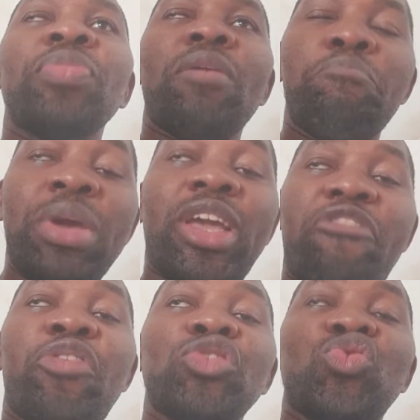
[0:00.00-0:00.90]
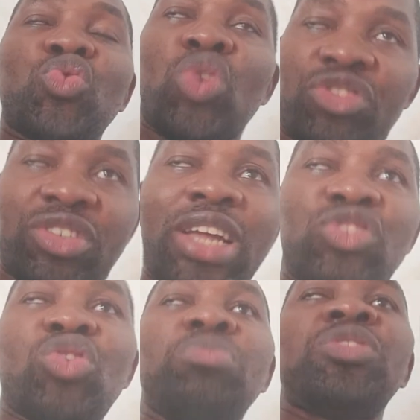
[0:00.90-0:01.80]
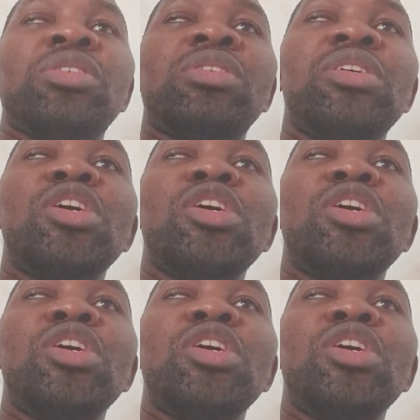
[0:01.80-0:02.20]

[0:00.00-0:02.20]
make efforts to just write something.